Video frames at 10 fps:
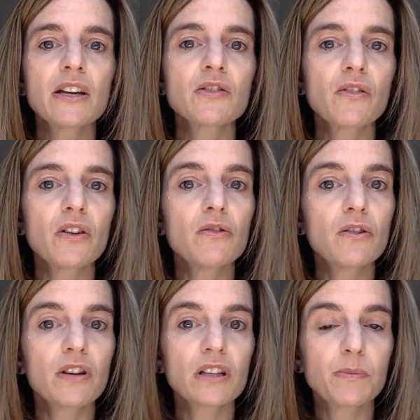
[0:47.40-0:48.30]
so that you
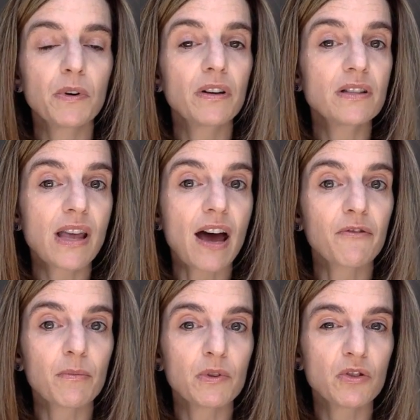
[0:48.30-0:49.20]
could experience that
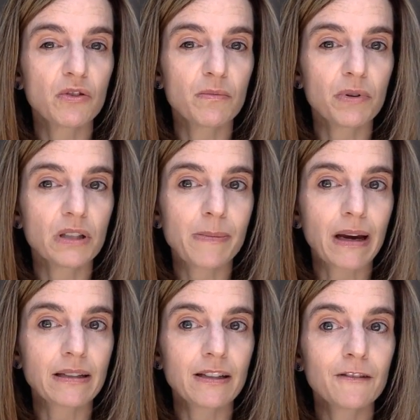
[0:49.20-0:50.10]
from the student
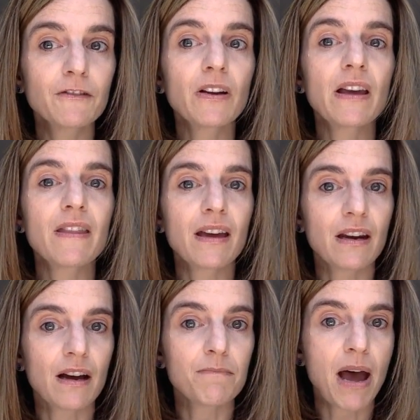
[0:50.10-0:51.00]
perspective and then
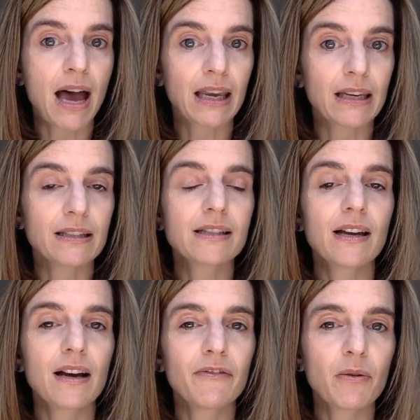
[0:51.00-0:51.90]
unpack it
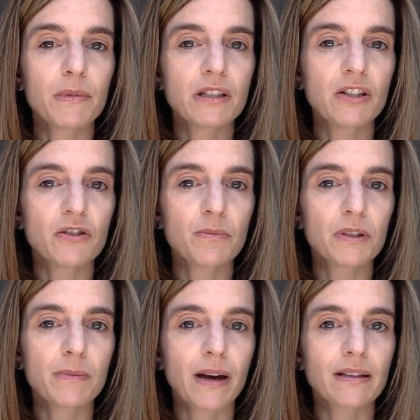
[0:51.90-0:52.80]
from the teacher
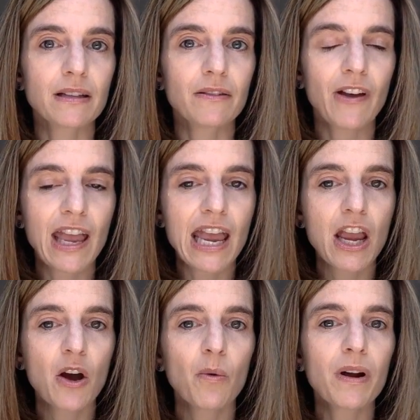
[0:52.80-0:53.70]
perspective.
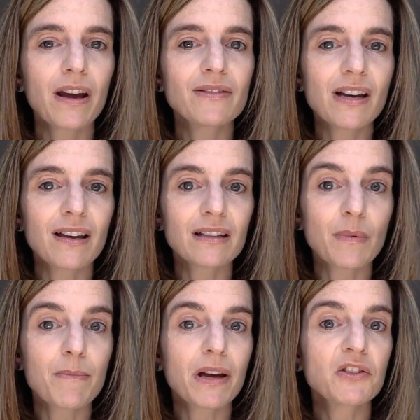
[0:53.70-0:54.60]
What I've done is
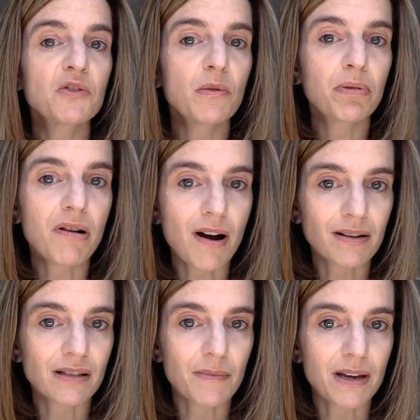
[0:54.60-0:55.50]
my best to
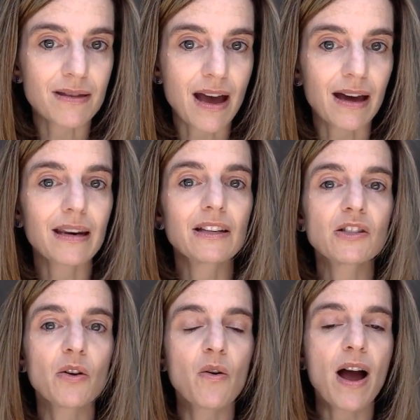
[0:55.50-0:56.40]
approximate that. And
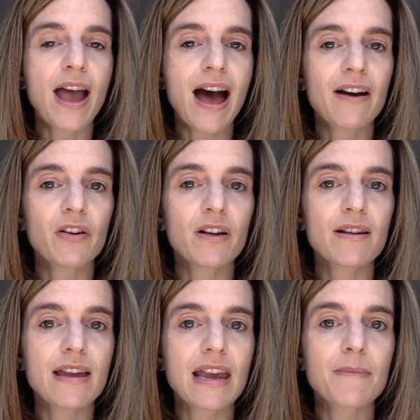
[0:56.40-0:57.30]
so I have
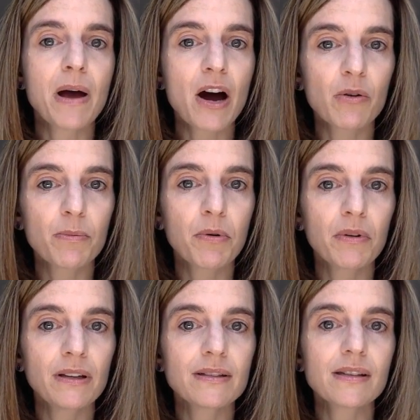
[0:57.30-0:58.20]
a
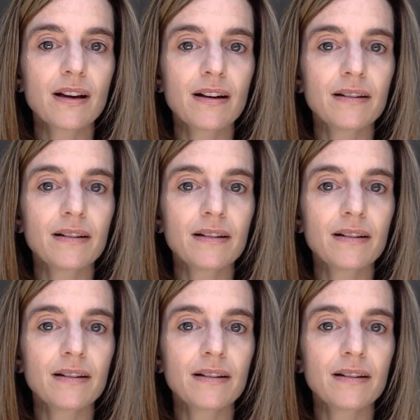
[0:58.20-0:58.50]
PowerPoint